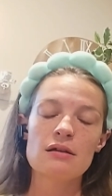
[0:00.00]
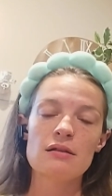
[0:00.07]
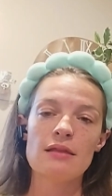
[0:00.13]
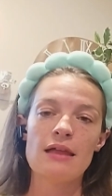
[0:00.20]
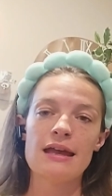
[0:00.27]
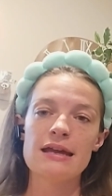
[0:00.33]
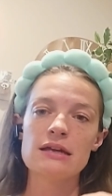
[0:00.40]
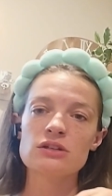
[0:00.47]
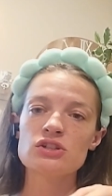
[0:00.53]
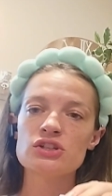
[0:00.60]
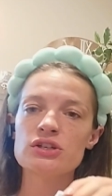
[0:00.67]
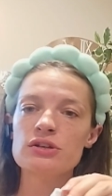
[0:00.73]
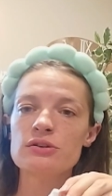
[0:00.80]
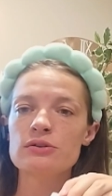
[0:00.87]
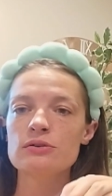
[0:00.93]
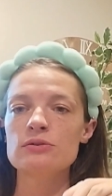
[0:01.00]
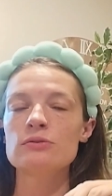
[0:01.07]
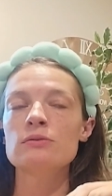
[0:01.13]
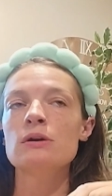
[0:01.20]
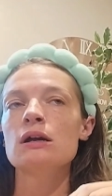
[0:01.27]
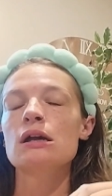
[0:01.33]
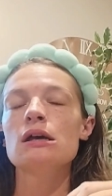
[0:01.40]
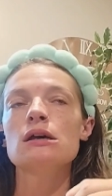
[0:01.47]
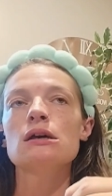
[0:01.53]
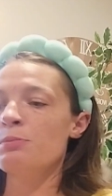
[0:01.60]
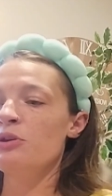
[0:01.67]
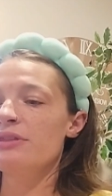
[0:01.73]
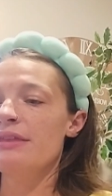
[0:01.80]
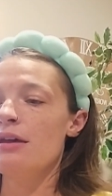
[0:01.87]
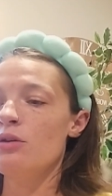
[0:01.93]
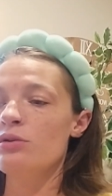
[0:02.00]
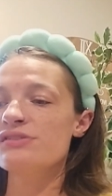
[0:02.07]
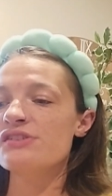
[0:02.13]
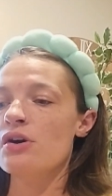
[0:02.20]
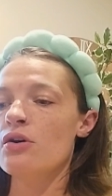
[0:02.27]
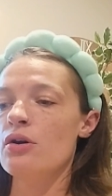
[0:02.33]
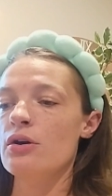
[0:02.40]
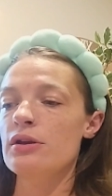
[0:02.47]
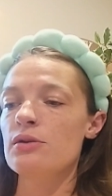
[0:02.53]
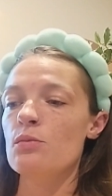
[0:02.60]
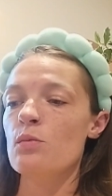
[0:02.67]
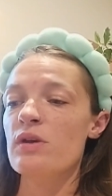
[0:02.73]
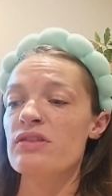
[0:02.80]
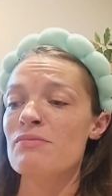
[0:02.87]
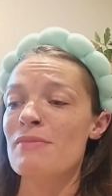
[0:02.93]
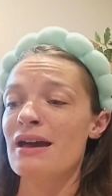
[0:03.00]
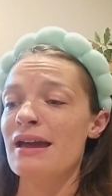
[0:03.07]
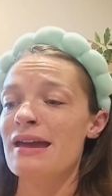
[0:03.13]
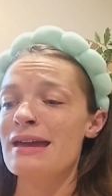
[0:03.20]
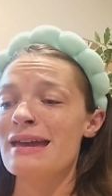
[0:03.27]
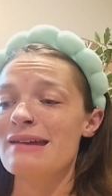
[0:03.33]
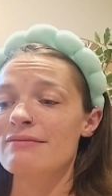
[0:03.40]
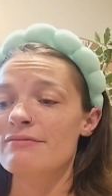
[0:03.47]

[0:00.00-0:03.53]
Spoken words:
like to put those on with my